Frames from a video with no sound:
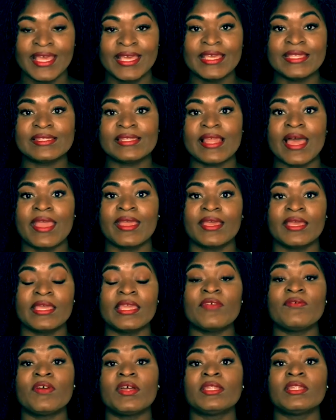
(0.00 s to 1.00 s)
It's like
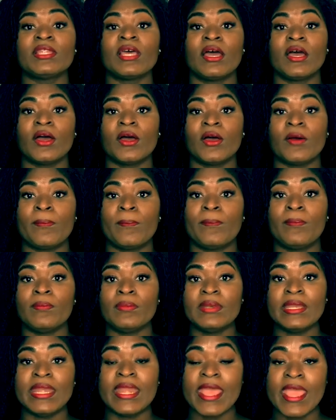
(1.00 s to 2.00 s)
even a
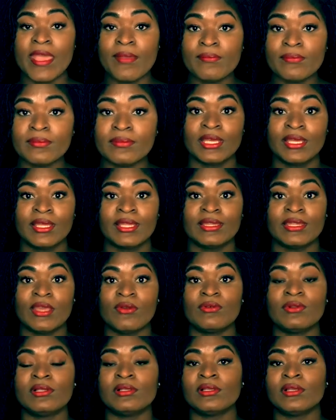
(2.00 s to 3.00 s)
name,
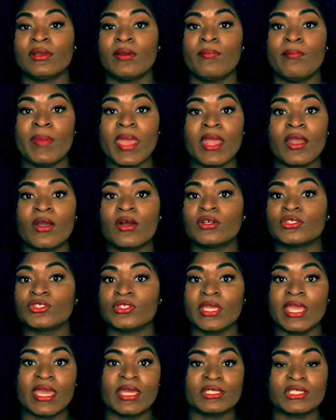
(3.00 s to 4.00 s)
they will make
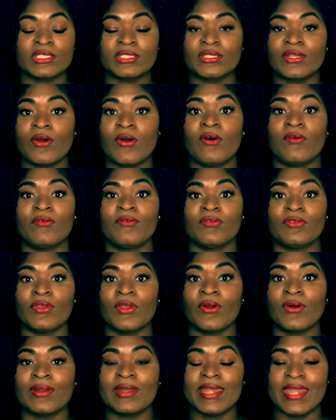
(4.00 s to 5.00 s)
conjugation of
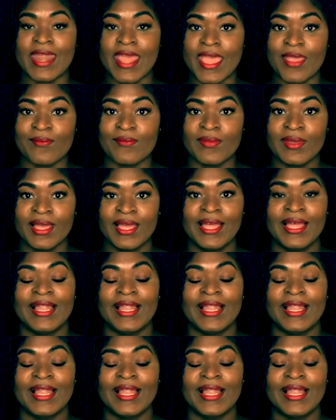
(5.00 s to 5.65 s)
your name.